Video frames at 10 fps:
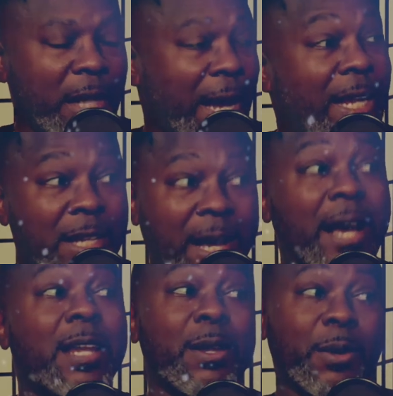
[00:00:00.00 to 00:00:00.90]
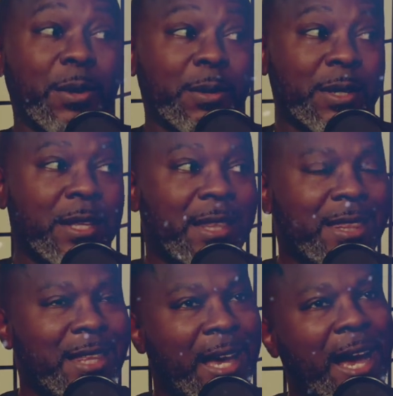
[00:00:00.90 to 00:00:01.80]
I learned
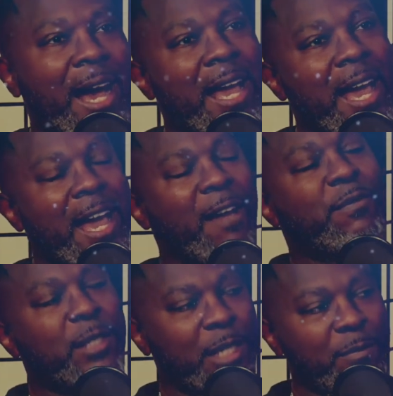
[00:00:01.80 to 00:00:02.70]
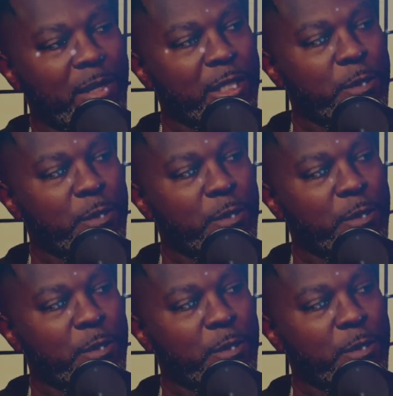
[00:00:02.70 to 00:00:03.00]
that I have to keep things